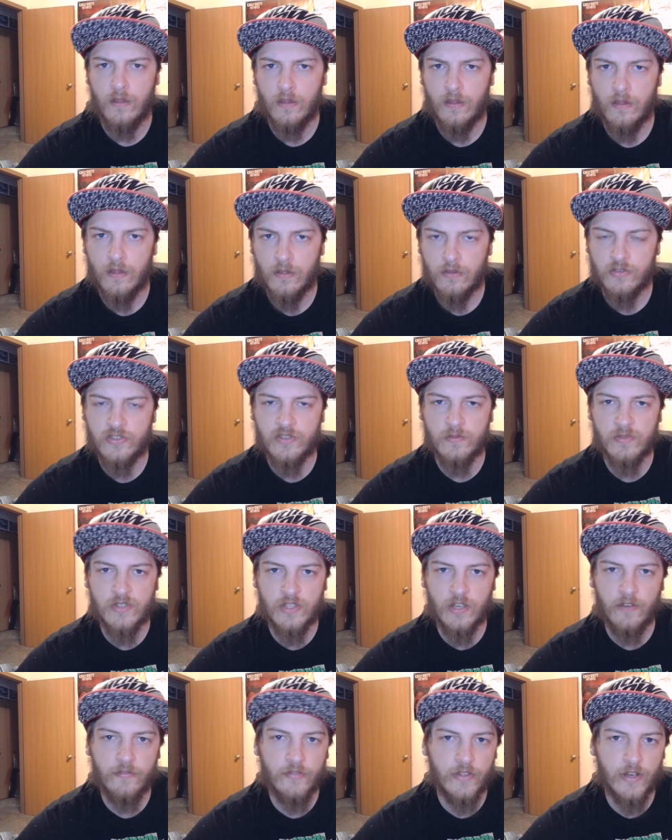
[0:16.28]
There's some
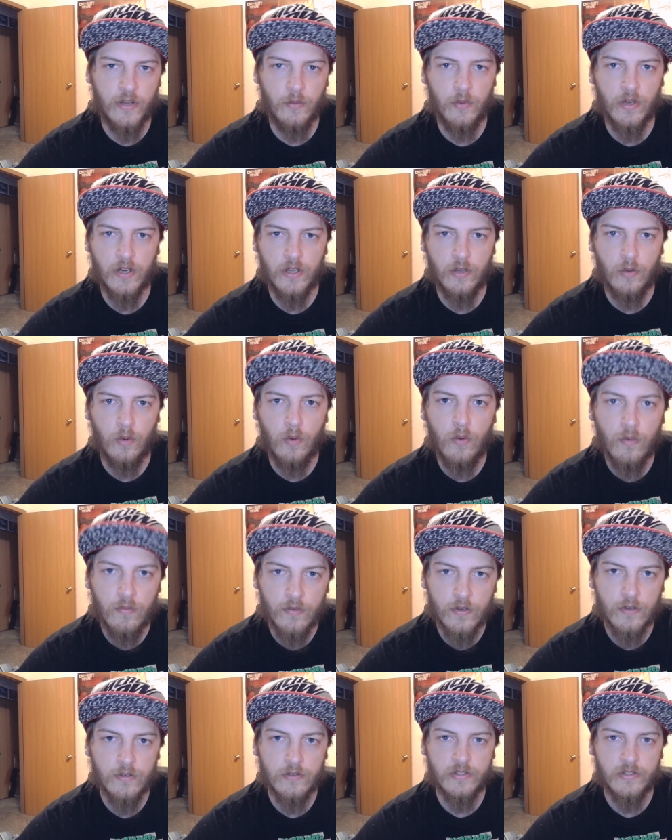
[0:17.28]
stuff that I want to go
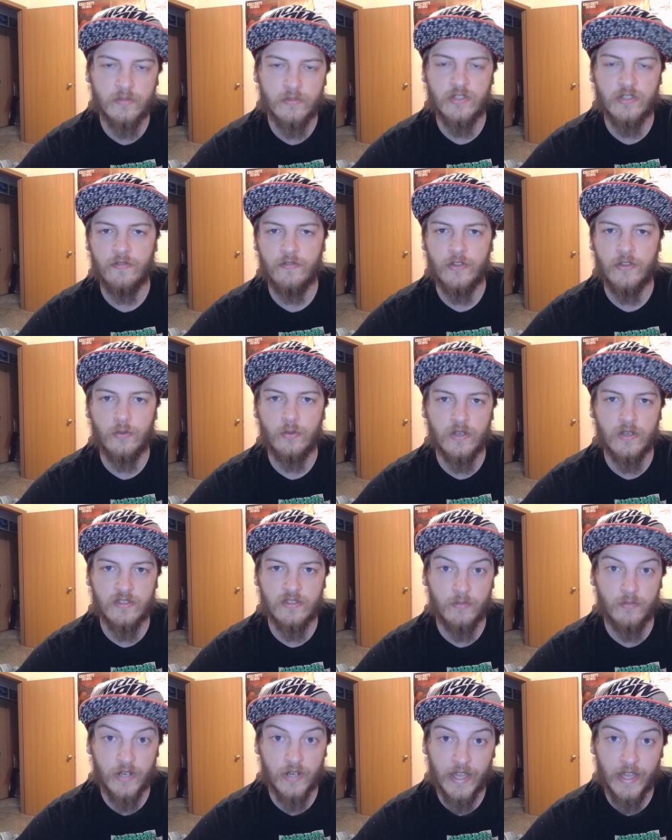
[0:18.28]
over, some stuff that you guys
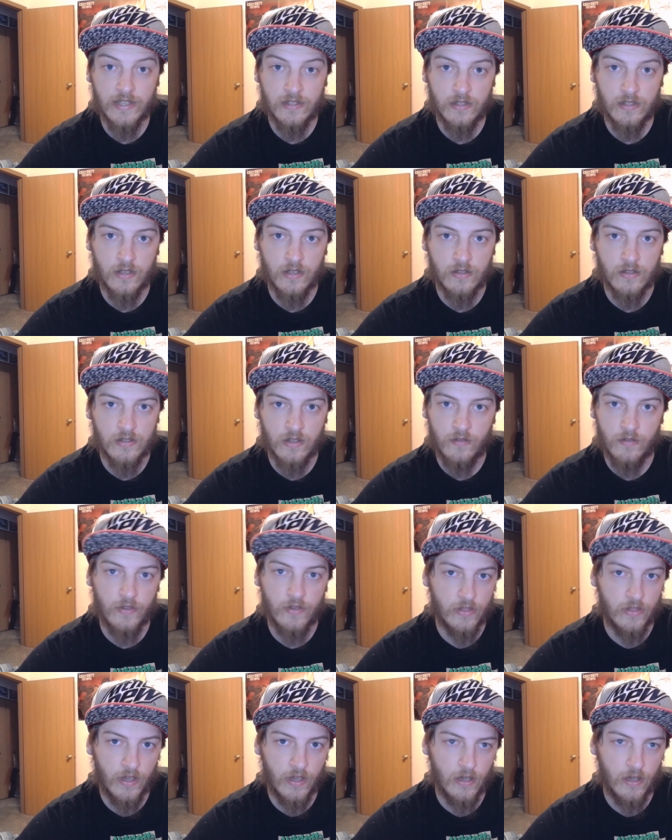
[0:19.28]
have been asking, stuff
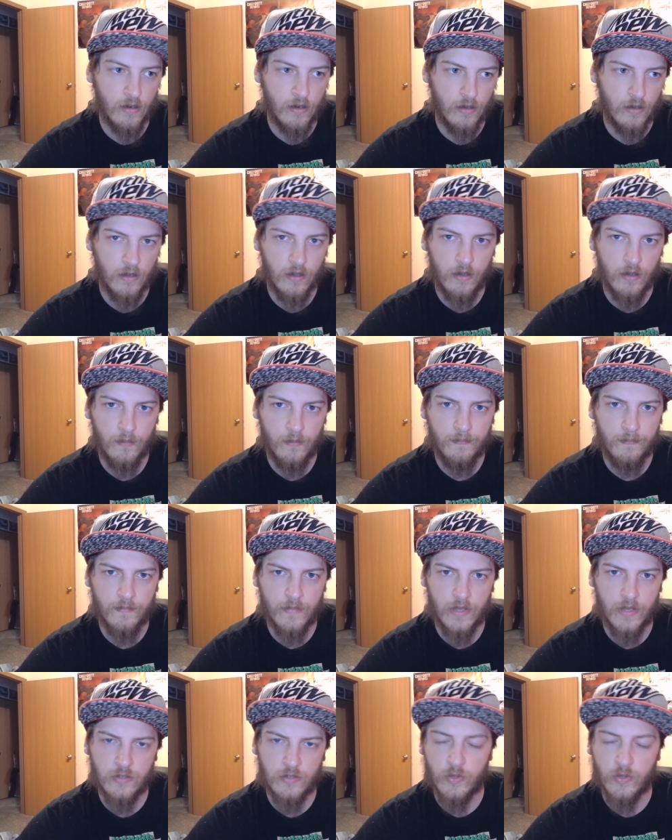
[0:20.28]
like that,
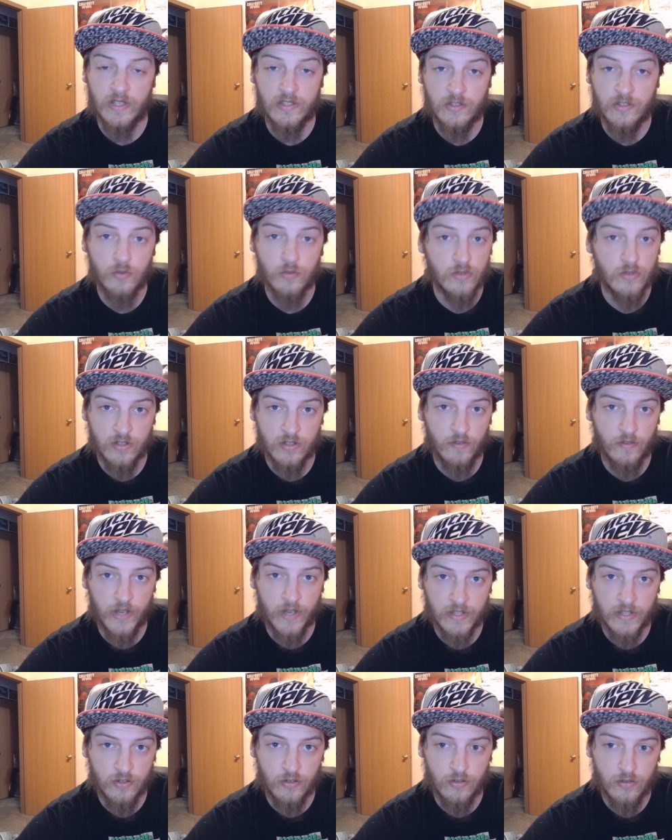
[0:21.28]
and you guys do deserve
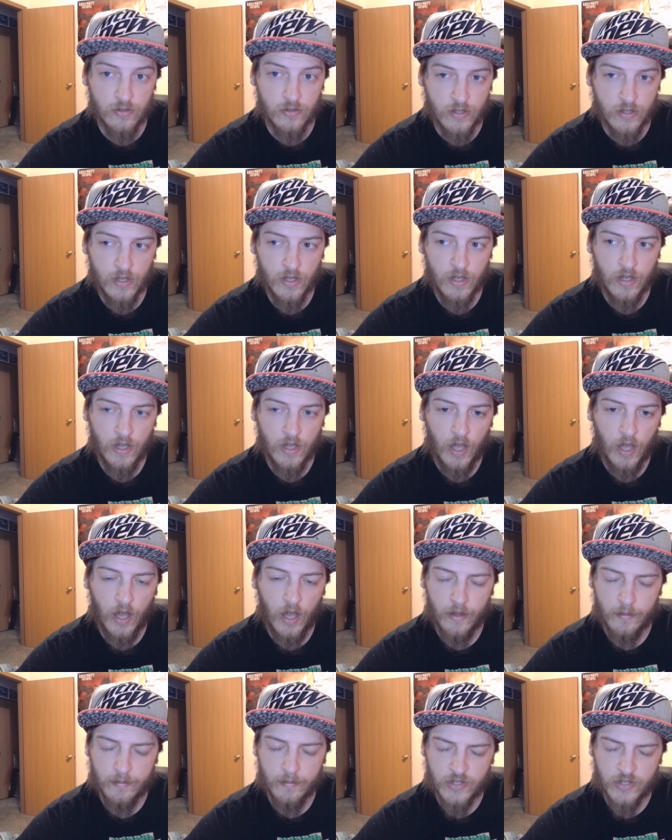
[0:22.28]
answers.
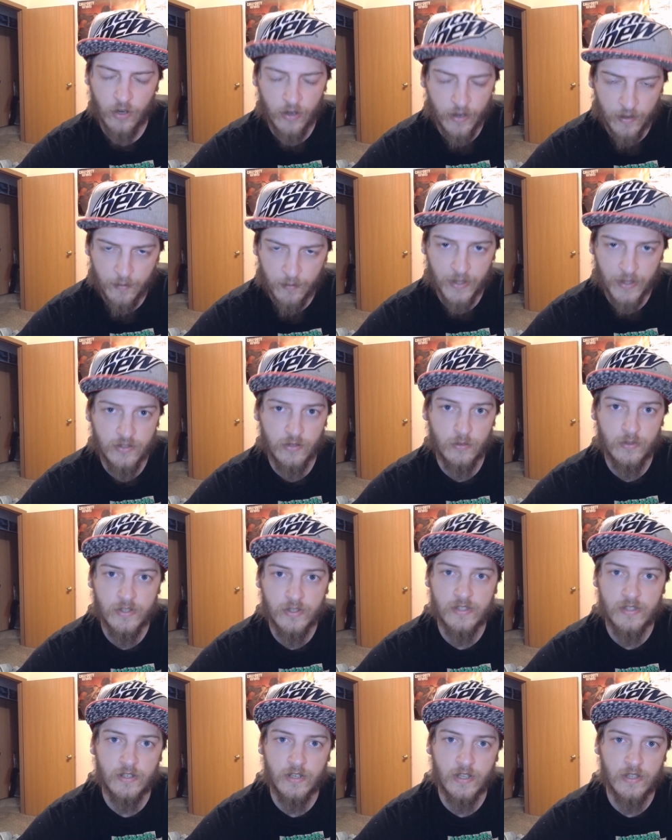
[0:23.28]
I'm sorry I've been so
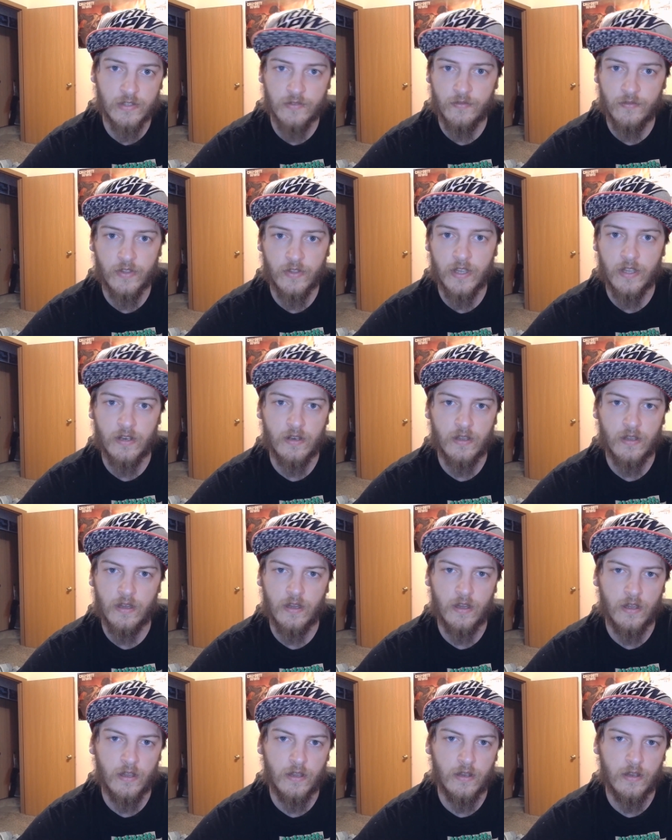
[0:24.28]
distant as of late,
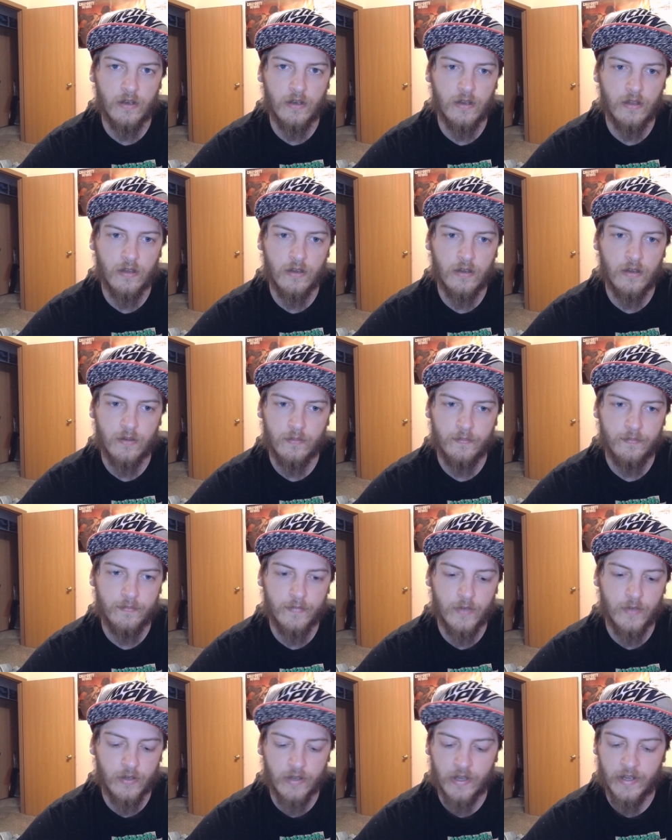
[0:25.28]
and
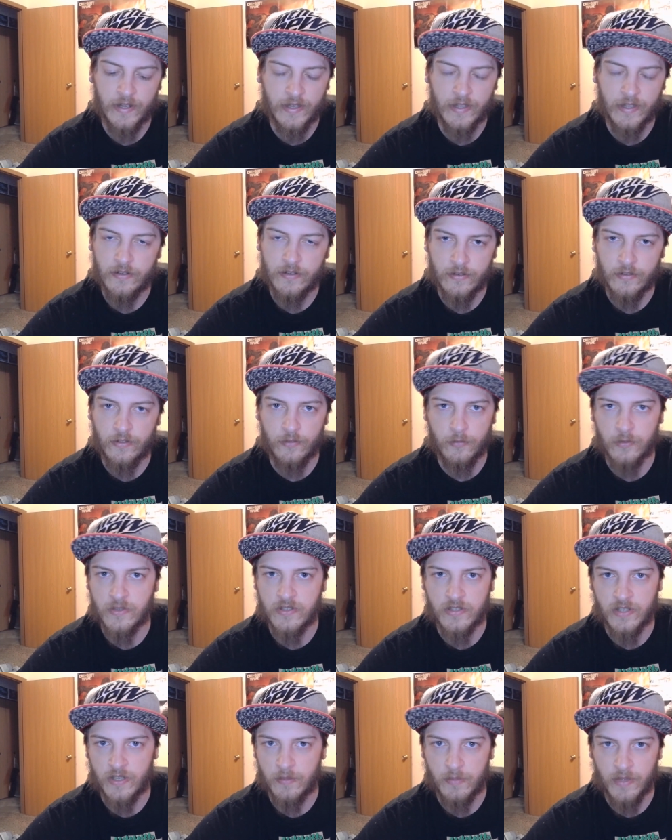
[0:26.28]
I'll kind of get into the
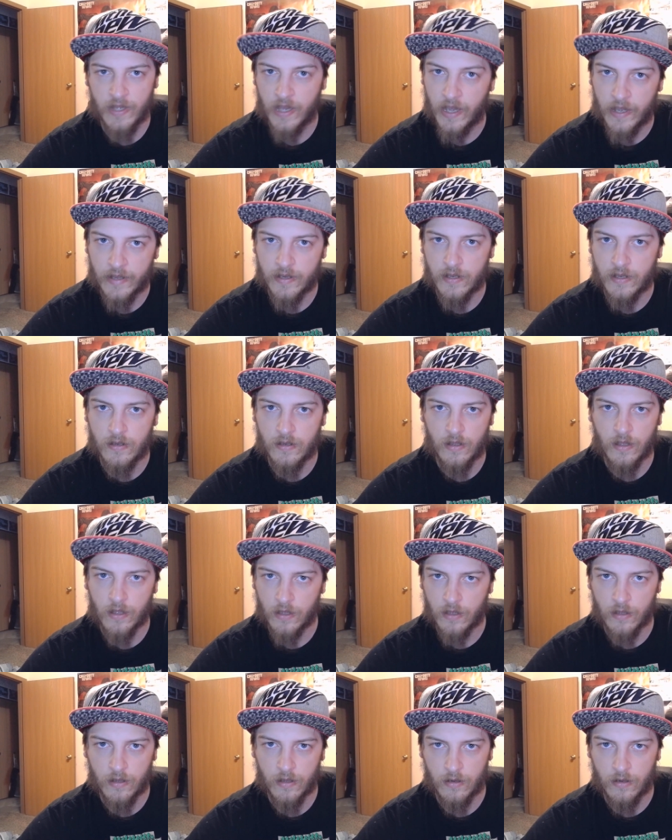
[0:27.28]
reasoning behind it
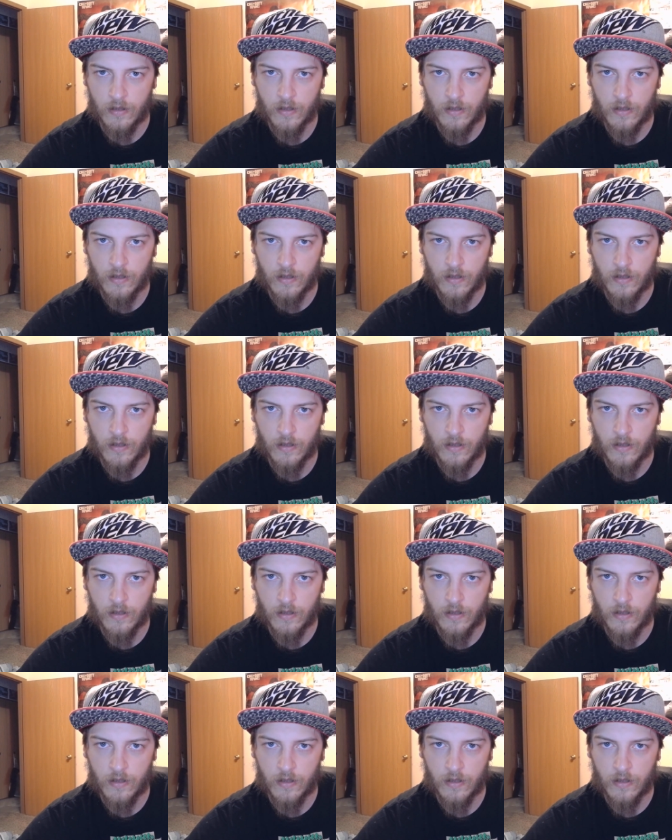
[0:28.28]
and